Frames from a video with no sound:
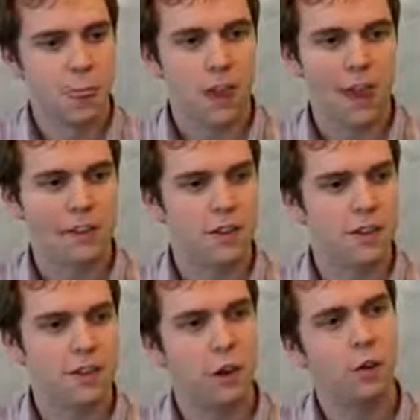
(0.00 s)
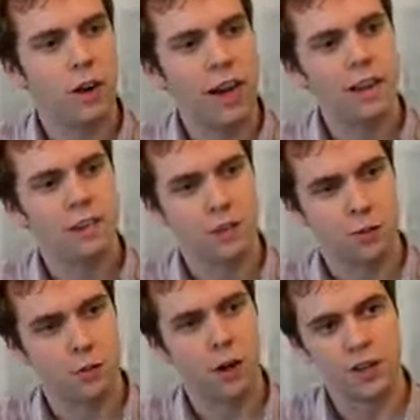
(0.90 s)
And so there's a whole range of
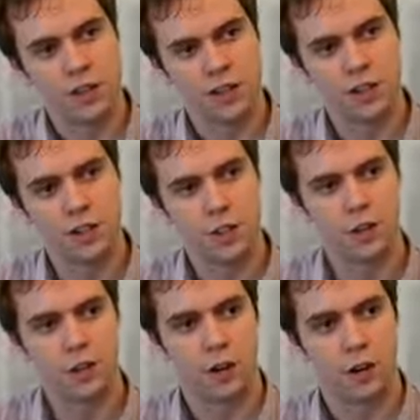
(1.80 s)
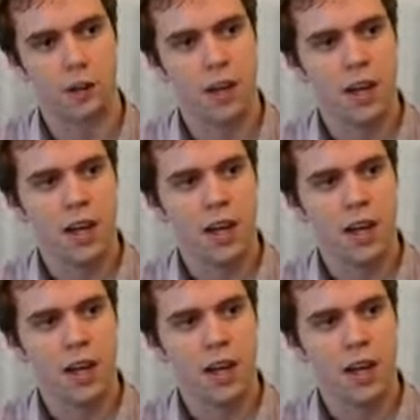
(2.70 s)
different projects to choose from,